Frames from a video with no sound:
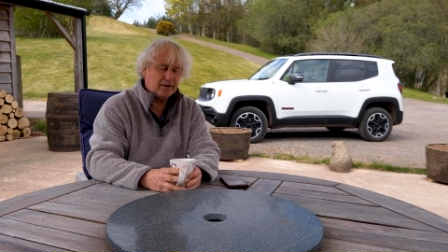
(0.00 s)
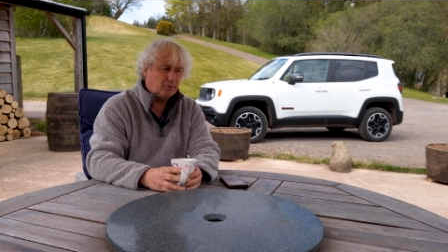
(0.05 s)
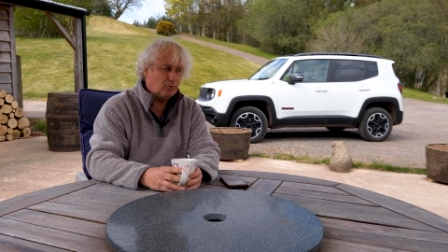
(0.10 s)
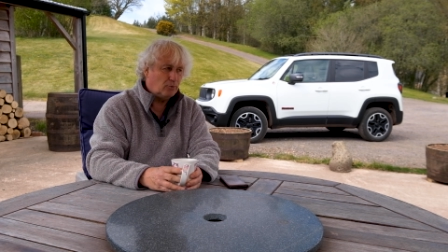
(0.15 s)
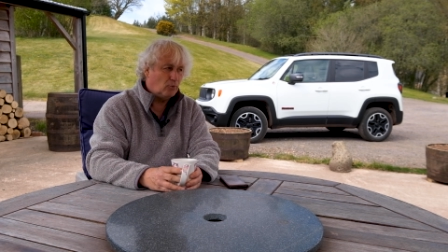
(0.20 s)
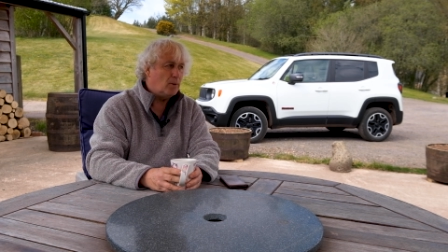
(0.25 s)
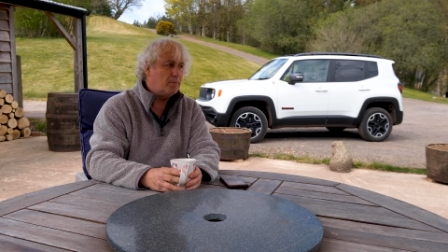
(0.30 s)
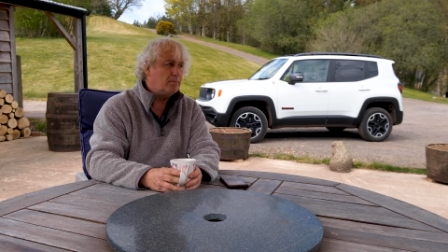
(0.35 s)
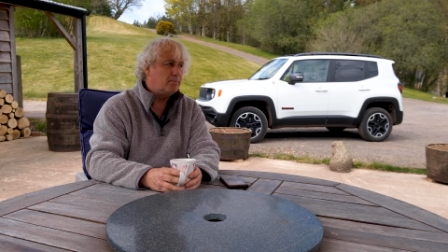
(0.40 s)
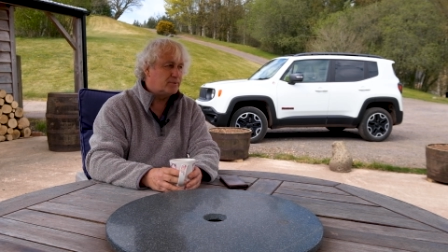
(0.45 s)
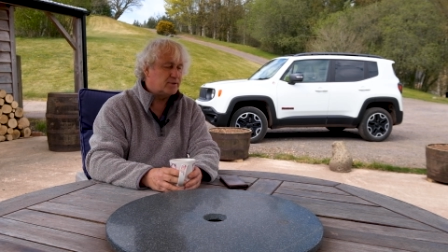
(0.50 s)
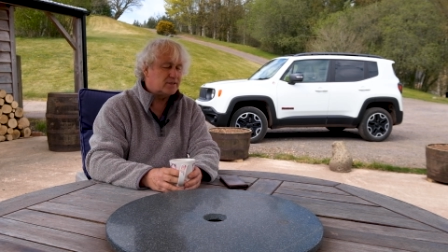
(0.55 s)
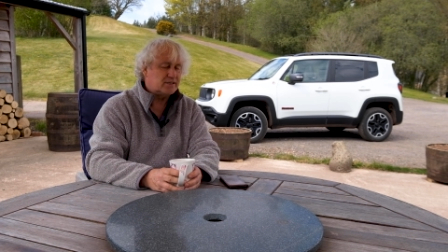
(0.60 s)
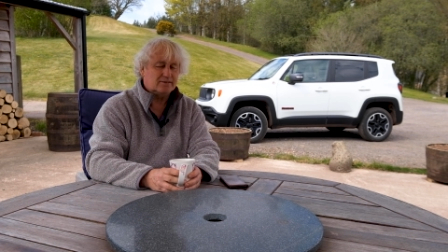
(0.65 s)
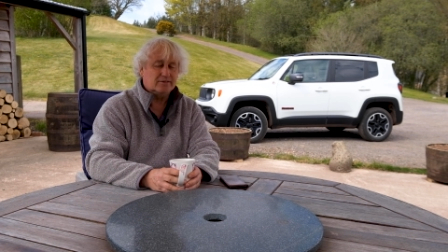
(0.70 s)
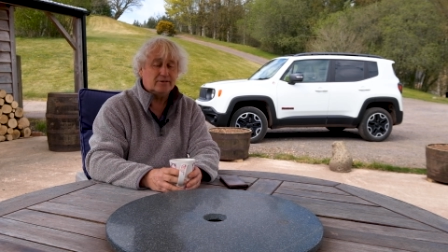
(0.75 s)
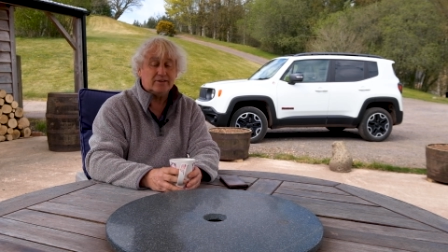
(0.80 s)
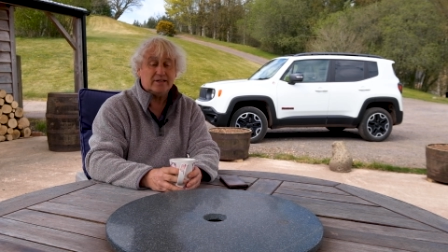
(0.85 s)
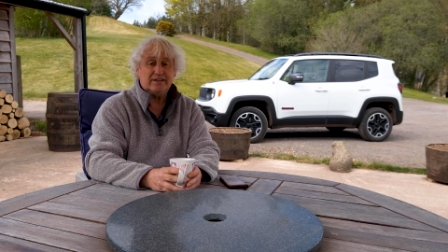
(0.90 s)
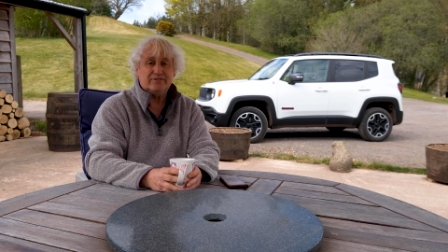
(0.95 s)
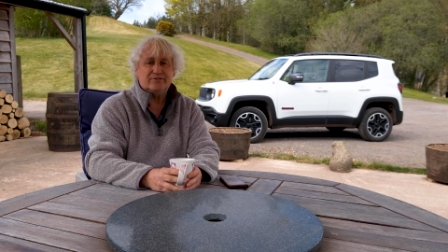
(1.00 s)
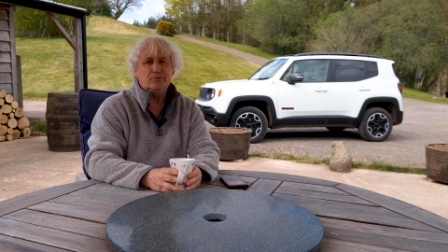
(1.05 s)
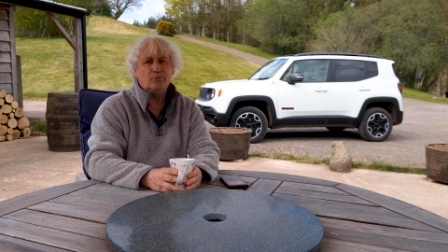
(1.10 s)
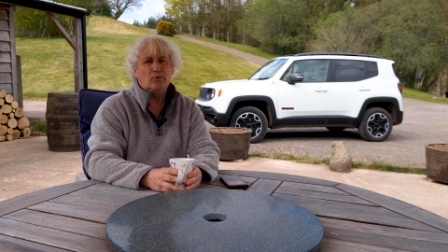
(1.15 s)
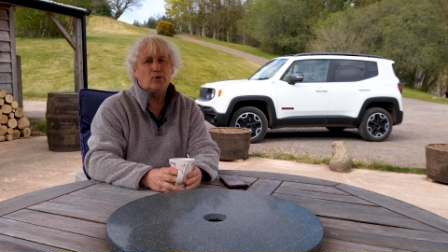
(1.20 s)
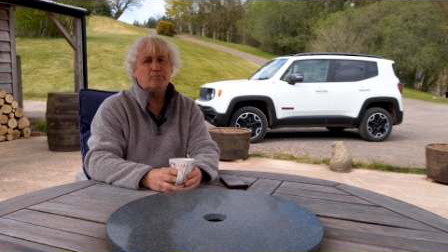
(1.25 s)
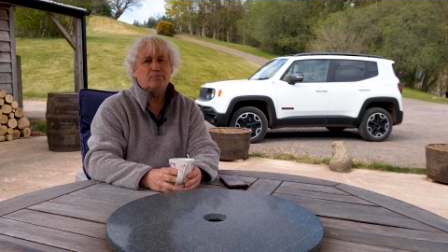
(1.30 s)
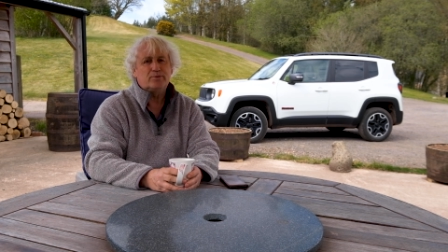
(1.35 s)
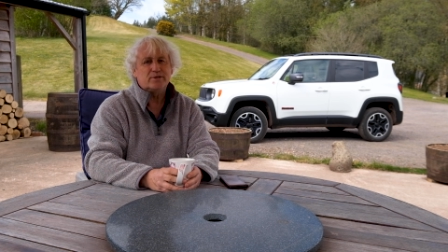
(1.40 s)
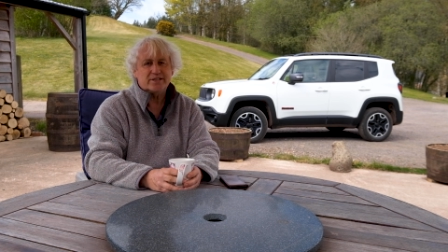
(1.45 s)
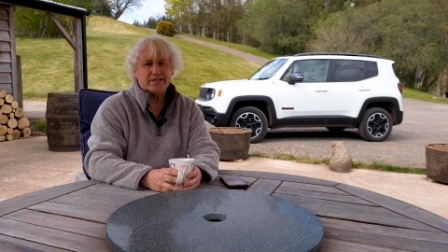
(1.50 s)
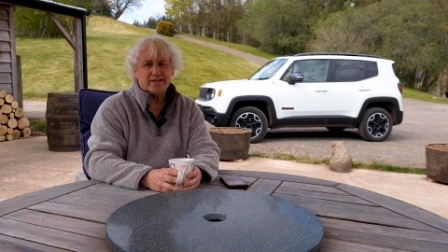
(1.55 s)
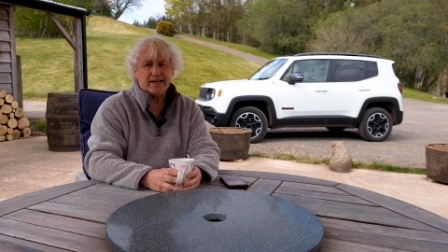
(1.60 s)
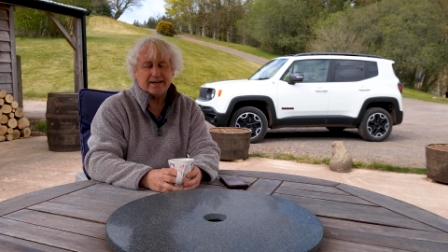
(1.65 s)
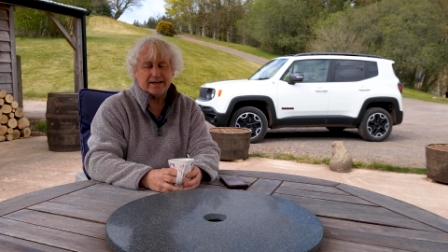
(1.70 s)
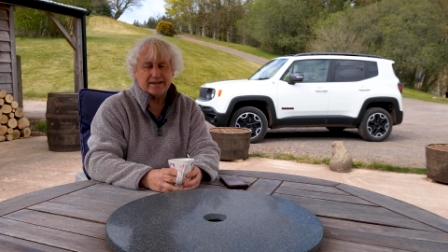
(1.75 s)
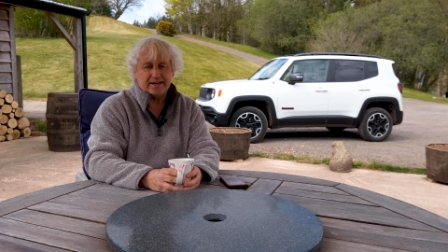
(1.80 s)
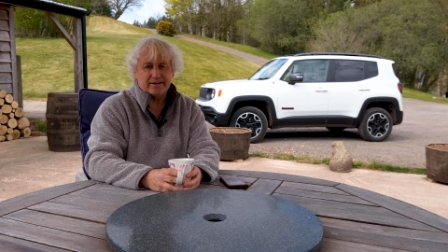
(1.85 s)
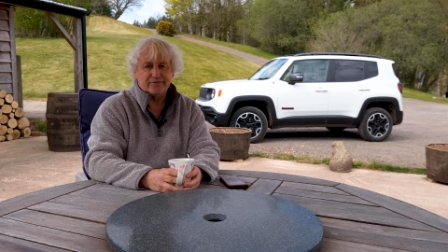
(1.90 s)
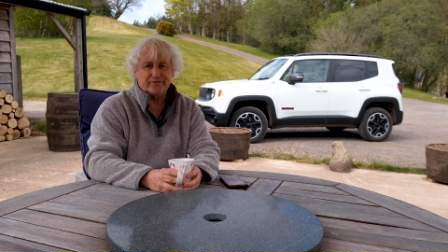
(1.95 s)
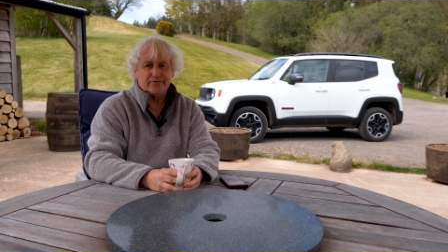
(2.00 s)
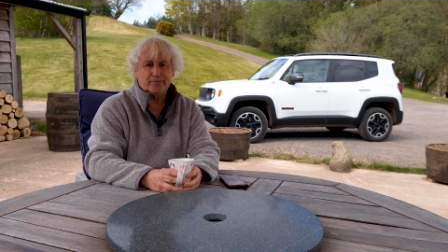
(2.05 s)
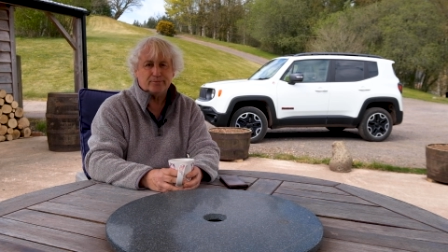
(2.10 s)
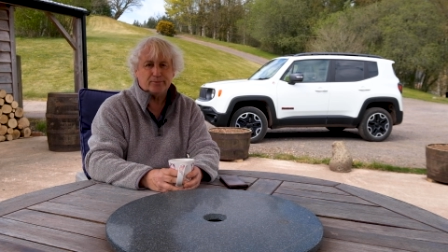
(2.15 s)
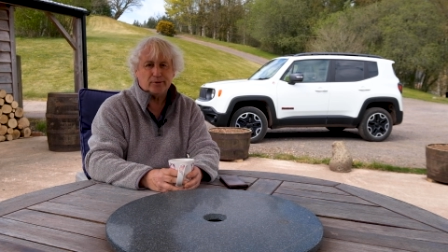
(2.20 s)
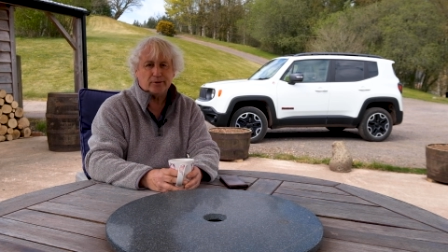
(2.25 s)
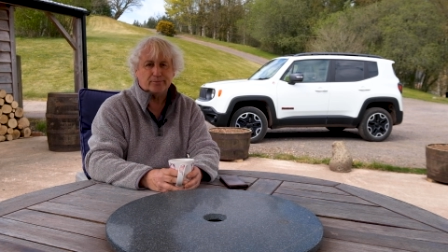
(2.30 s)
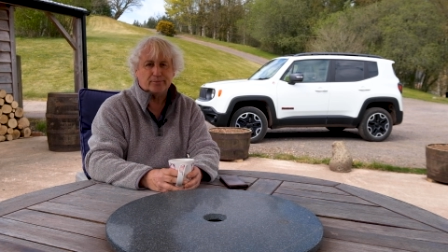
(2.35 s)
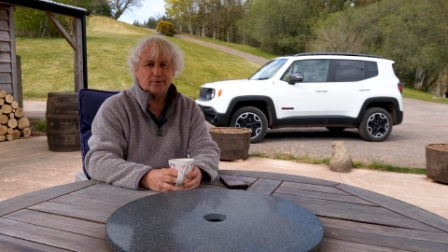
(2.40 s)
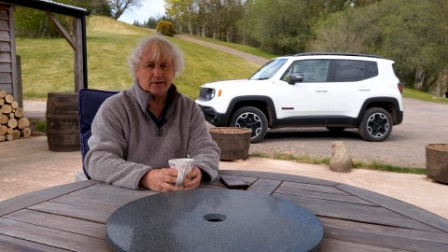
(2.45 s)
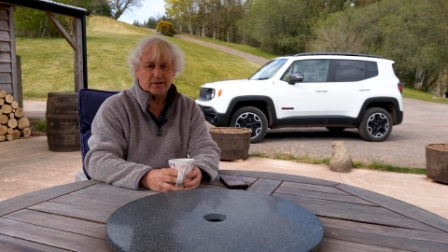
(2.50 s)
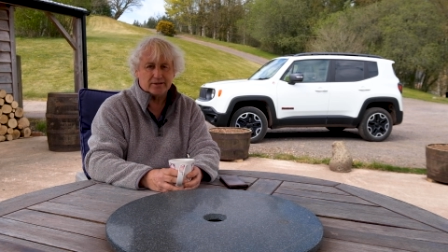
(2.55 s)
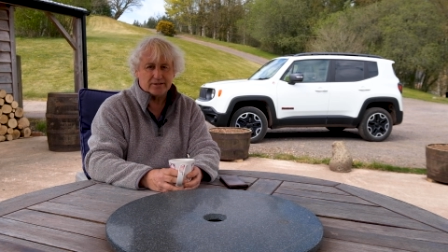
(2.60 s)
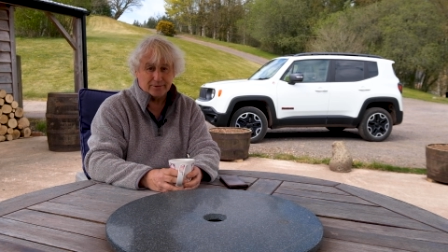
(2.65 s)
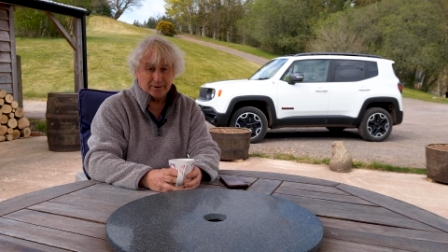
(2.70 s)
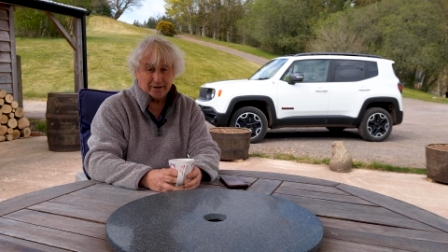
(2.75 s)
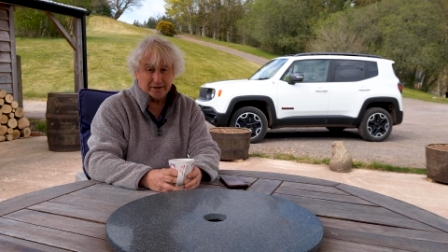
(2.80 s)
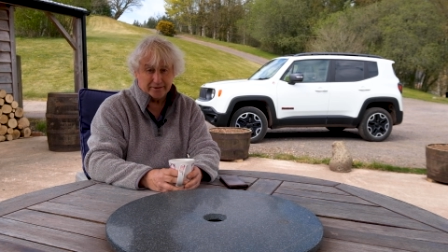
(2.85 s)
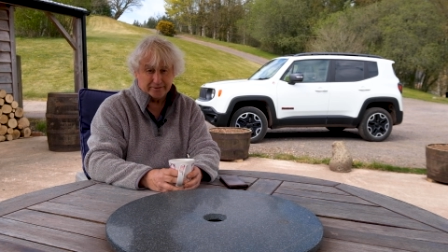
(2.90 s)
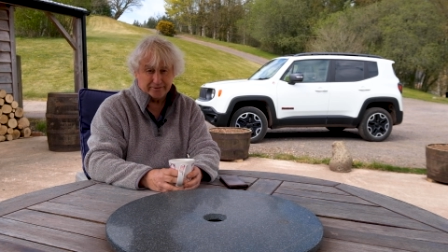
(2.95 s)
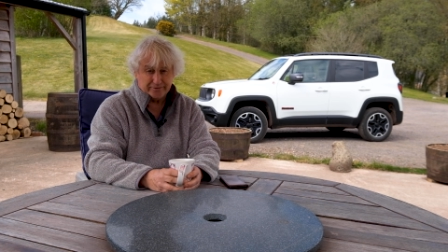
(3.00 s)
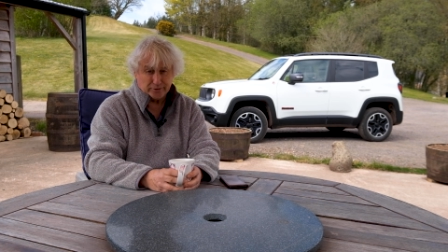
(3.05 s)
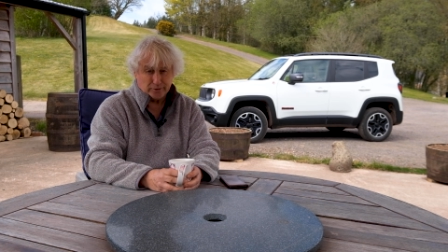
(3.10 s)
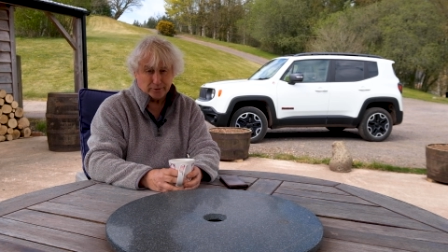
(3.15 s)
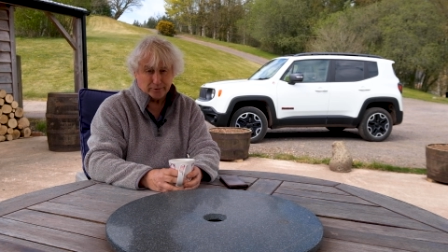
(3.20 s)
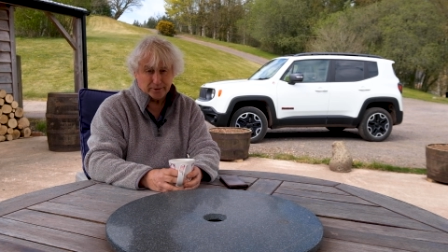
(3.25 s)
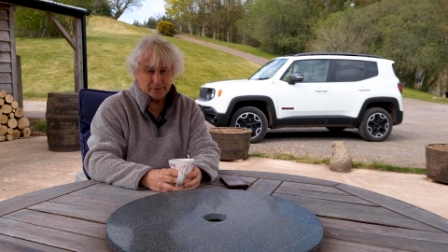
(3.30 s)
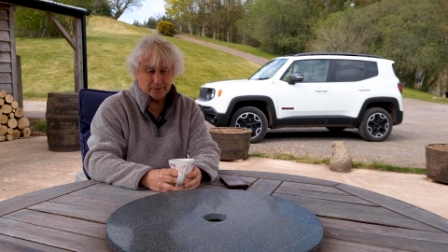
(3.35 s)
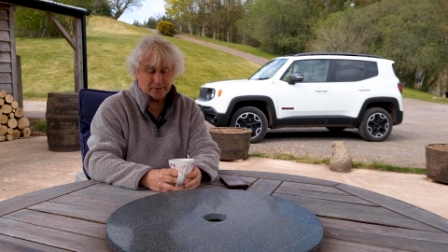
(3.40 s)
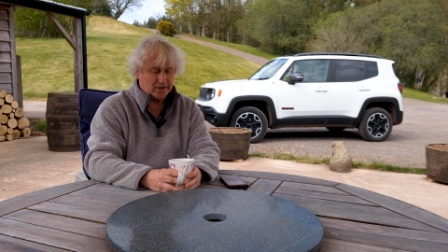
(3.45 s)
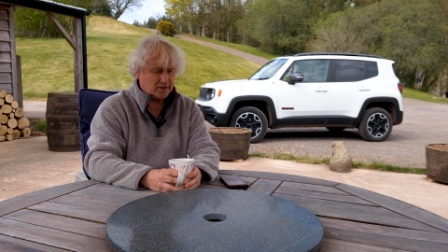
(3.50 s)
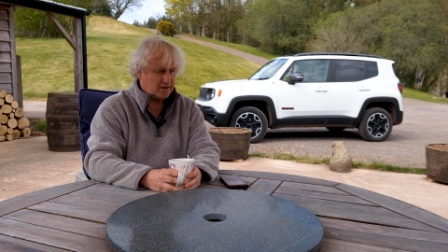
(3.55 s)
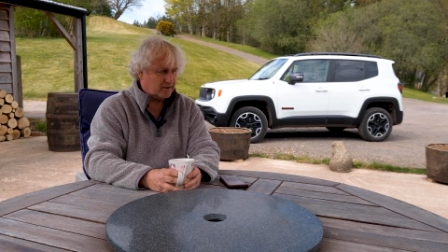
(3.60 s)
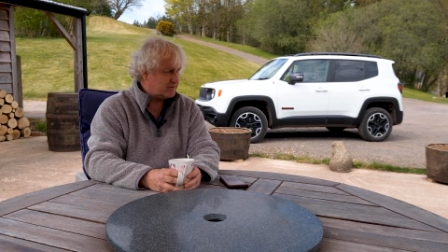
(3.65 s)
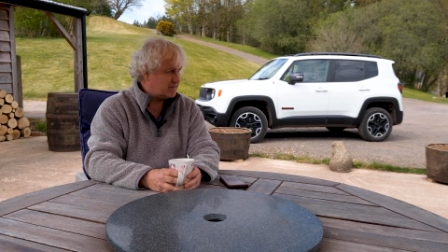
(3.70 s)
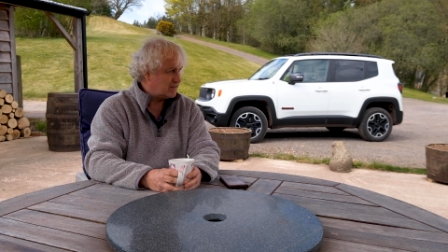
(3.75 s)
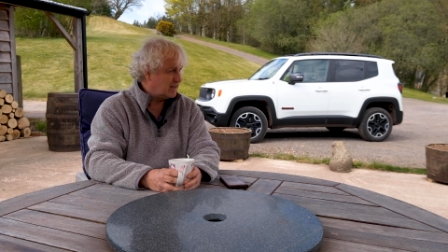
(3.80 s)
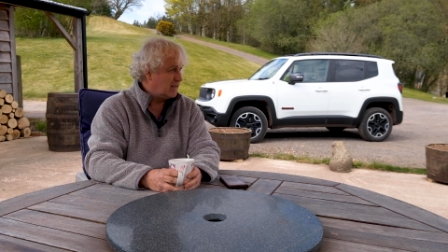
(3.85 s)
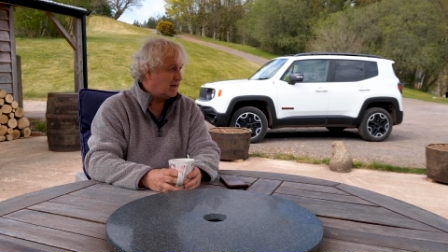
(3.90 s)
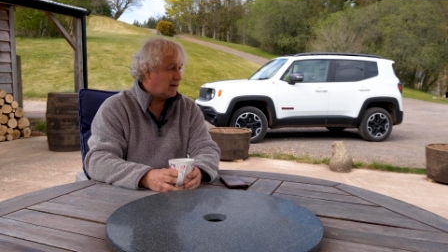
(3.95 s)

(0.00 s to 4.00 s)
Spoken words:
1%, not even 1% of the populace who own four-wheel drives.